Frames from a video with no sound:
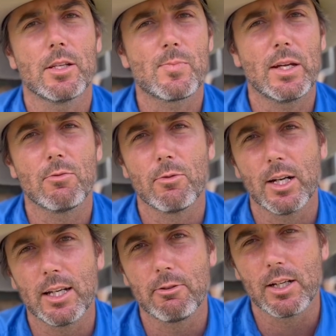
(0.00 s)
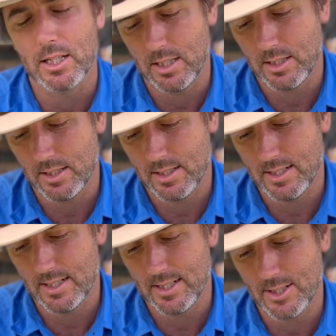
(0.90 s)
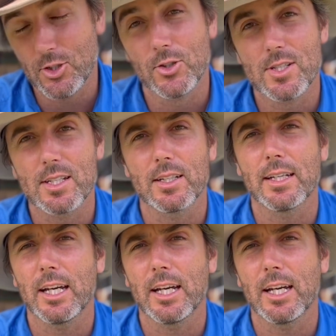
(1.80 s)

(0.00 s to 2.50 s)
It's been really, really good to